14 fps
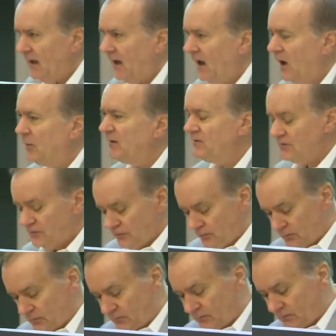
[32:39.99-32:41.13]
helping
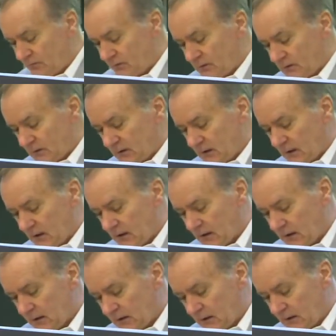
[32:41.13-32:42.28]
students
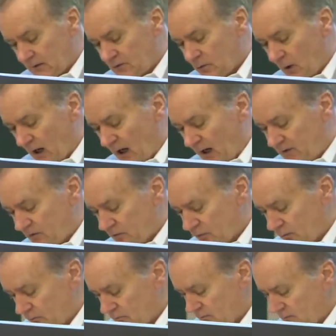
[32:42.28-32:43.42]
to
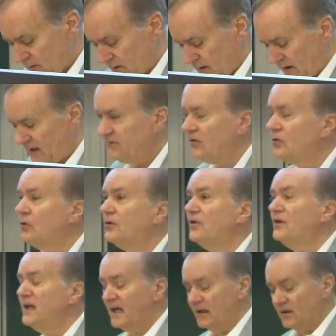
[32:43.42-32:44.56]
argue is a good
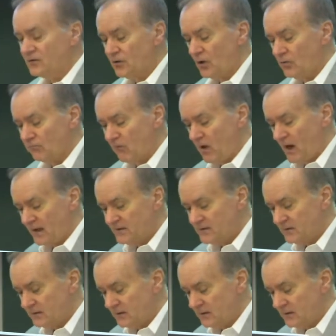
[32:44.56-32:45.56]
thing in its own right,